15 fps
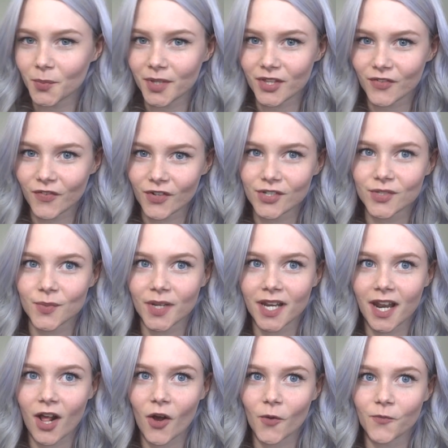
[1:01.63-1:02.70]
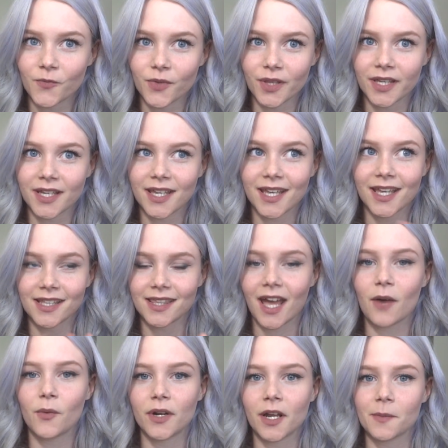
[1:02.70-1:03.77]
be the first one, and I hopefully can get
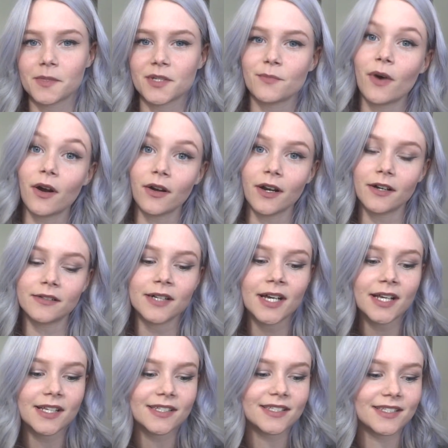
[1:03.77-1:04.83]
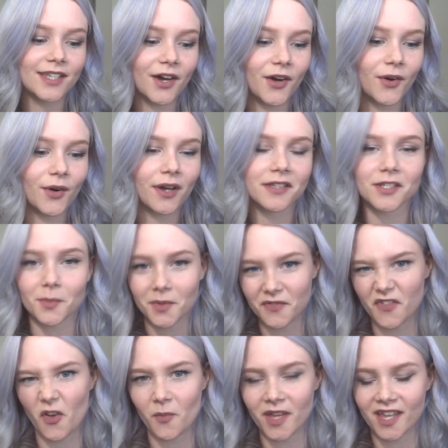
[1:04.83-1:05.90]
that one up tomorrow. So, because I'll be
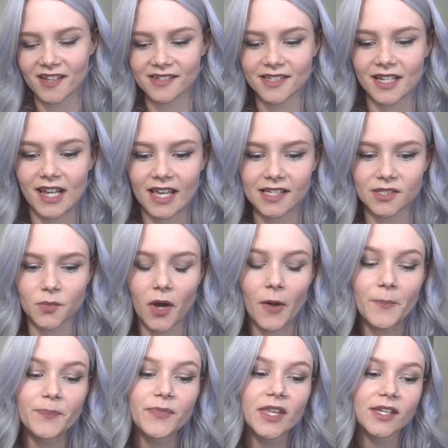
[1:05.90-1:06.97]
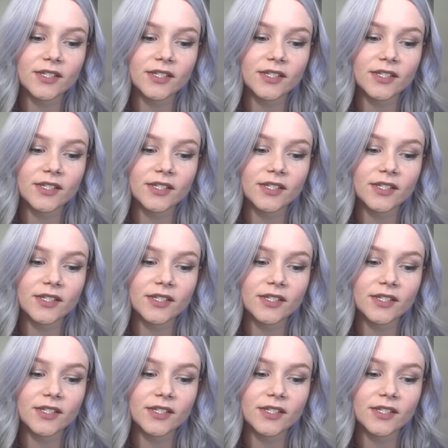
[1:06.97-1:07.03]
filming it today as well.